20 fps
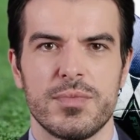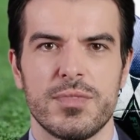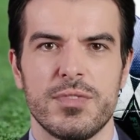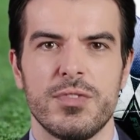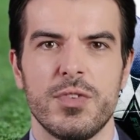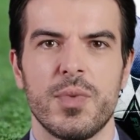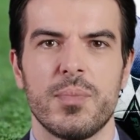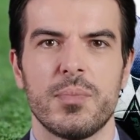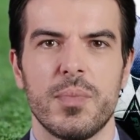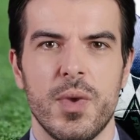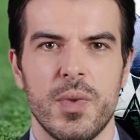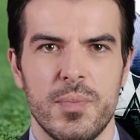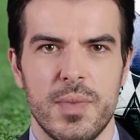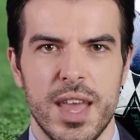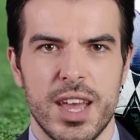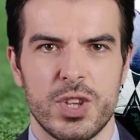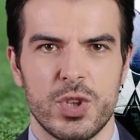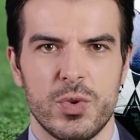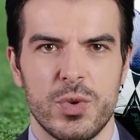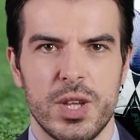Football
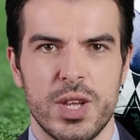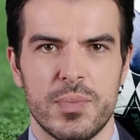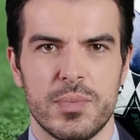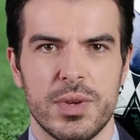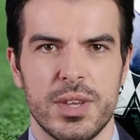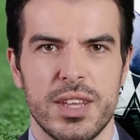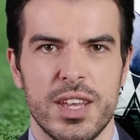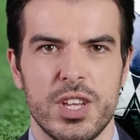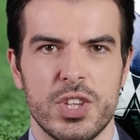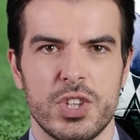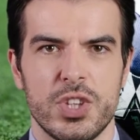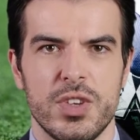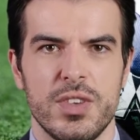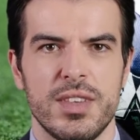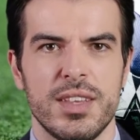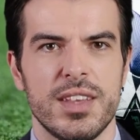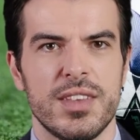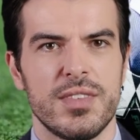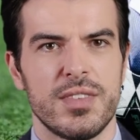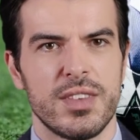match manipulation
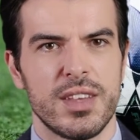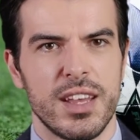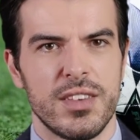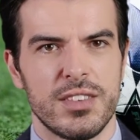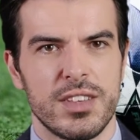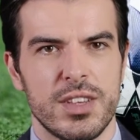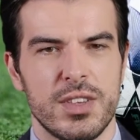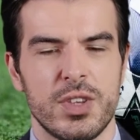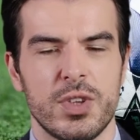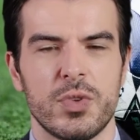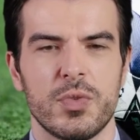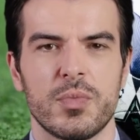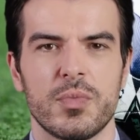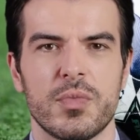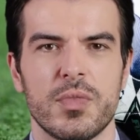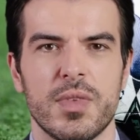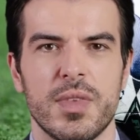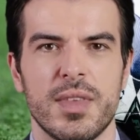is nothing new.